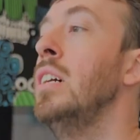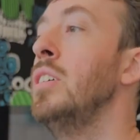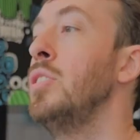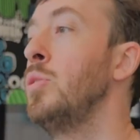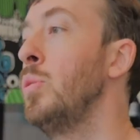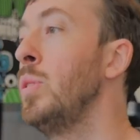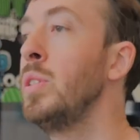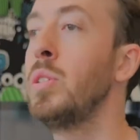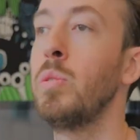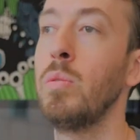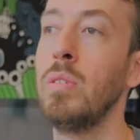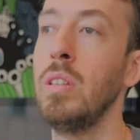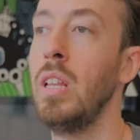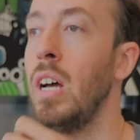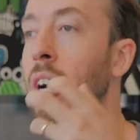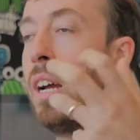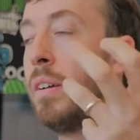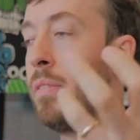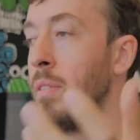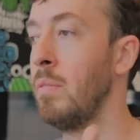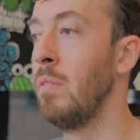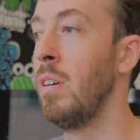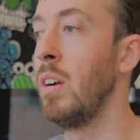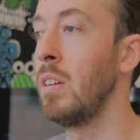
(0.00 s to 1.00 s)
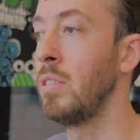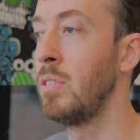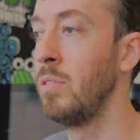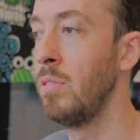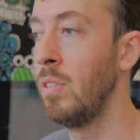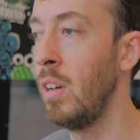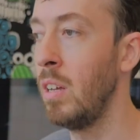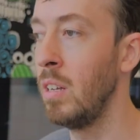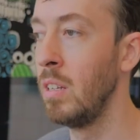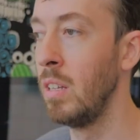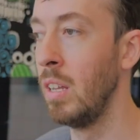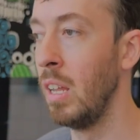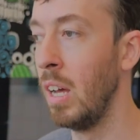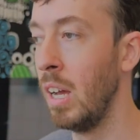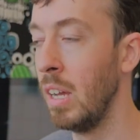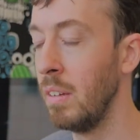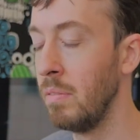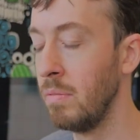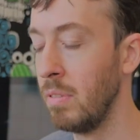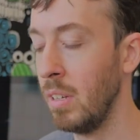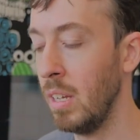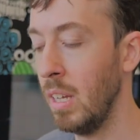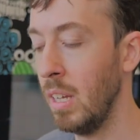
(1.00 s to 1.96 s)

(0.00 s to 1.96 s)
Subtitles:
trees are alive and rocks are not alive.